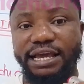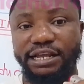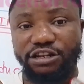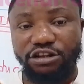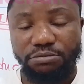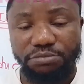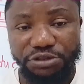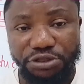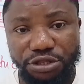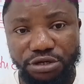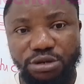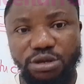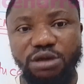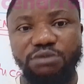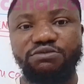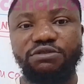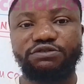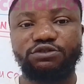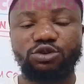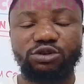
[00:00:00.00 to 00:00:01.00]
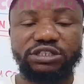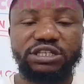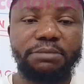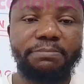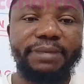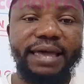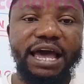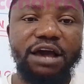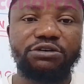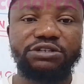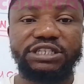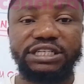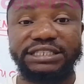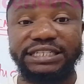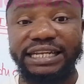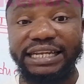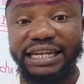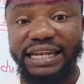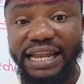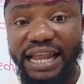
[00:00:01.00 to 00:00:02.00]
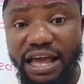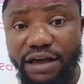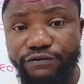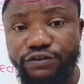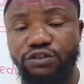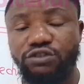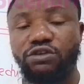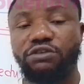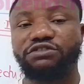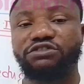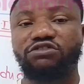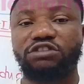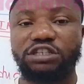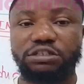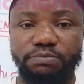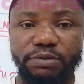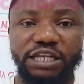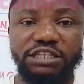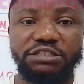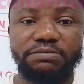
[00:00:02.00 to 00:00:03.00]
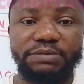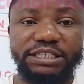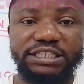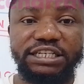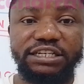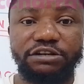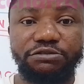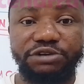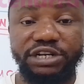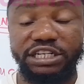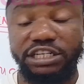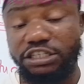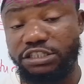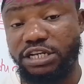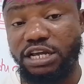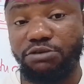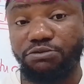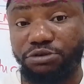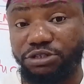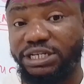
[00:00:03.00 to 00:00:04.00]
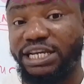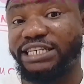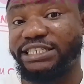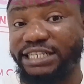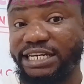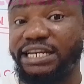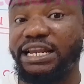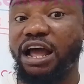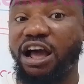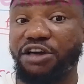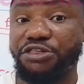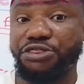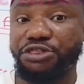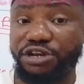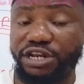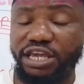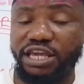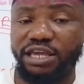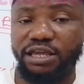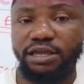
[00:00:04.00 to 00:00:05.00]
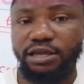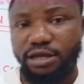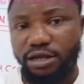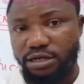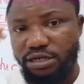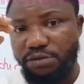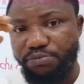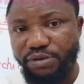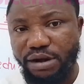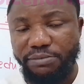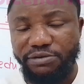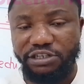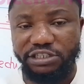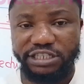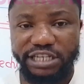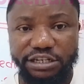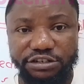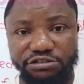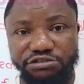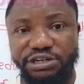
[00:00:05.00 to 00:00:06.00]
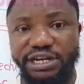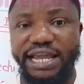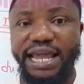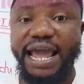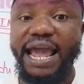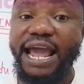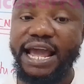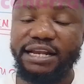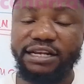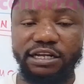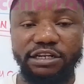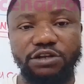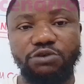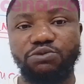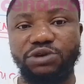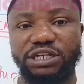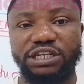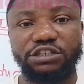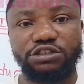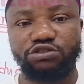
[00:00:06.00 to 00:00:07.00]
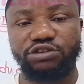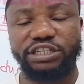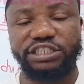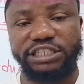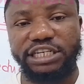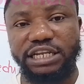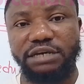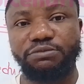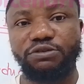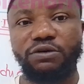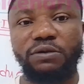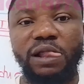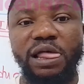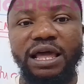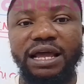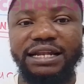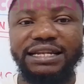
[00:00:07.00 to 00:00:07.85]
Number three, we've talked about the levels of stress placements in the English language. I said are 3, the primary, secondary, and the weakly stressed syllable.